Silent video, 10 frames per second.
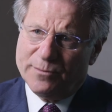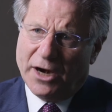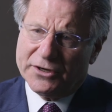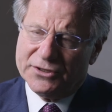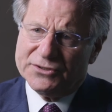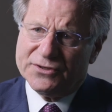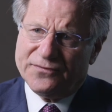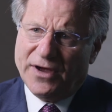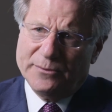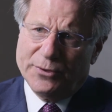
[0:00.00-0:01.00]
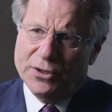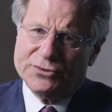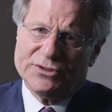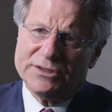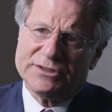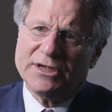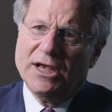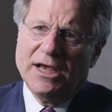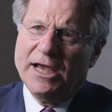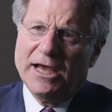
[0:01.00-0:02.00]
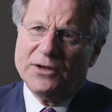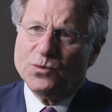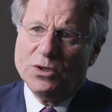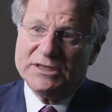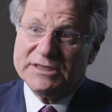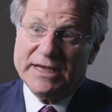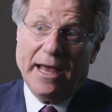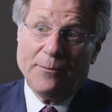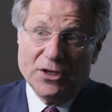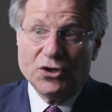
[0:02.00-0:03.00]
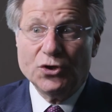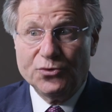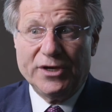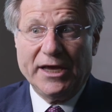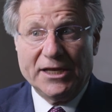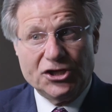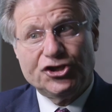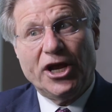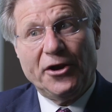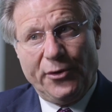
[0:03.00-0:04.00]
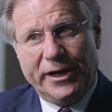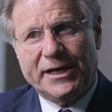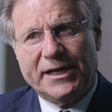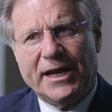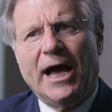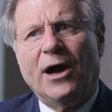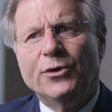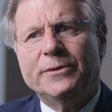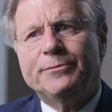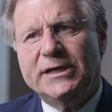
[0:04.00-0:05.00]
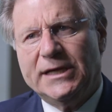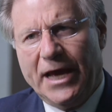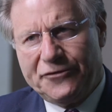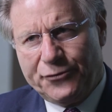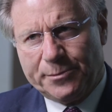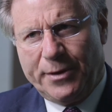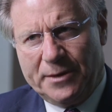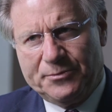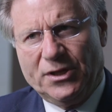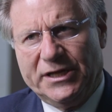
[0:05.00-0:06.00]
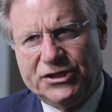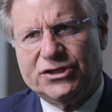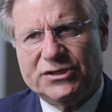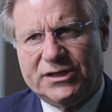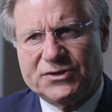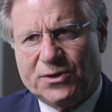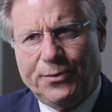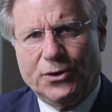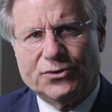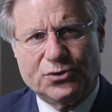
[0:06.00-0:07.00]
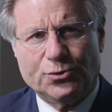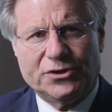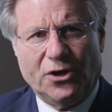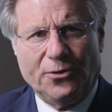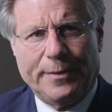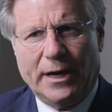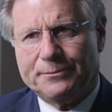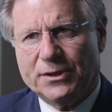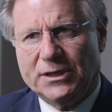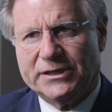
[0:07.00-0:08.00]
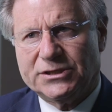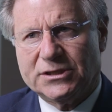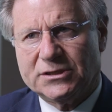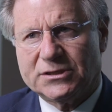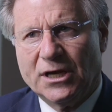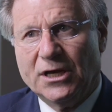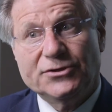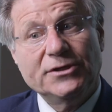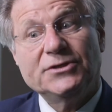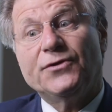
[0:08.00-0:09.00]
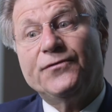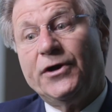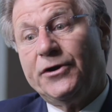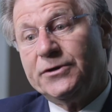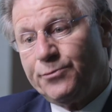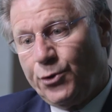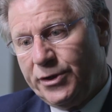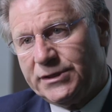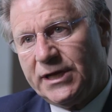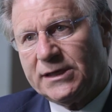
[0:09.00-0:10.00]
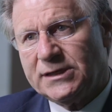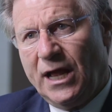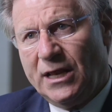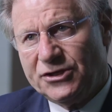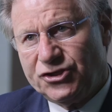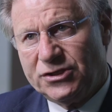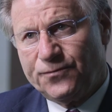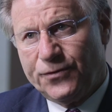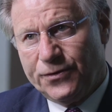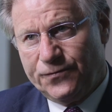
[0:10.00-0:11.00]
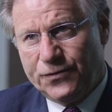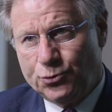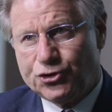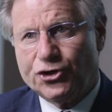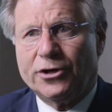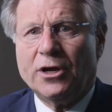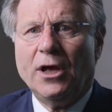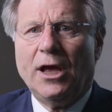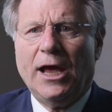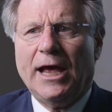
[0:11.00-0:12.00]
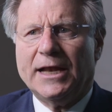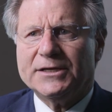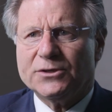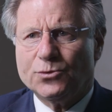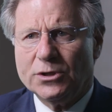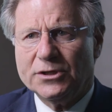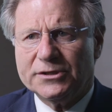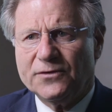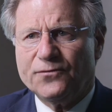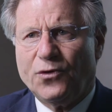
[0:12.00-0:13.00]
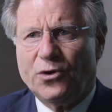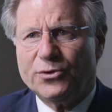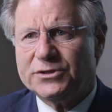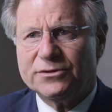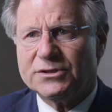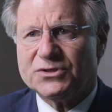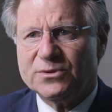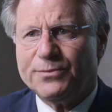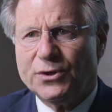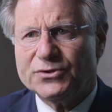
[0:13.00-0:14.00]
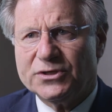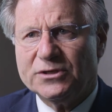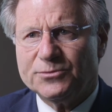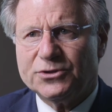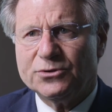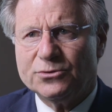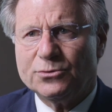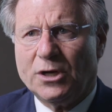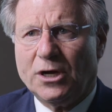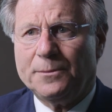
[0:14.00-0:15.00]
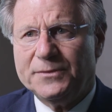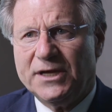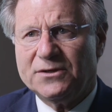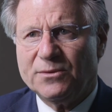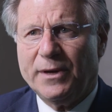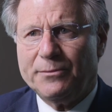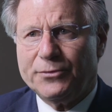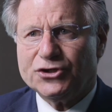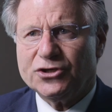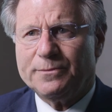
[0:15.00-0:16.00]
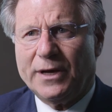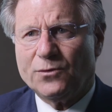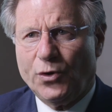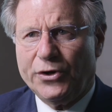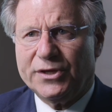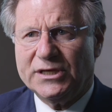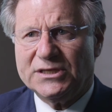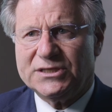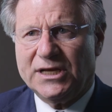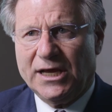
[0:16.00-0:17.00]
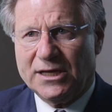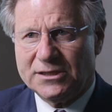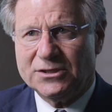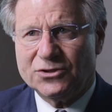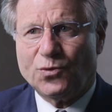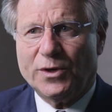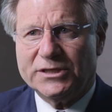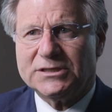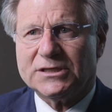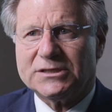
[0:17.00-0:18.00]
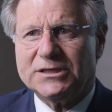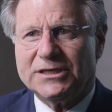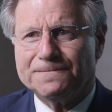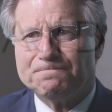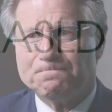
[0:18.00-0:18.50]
markers of fibrosis, and will examine new data generated now in pediatric populations as opposed to adult populations. So these are very important technologies for the future, and we're looking forward to the symposium to update the membership on where things stand in 2016.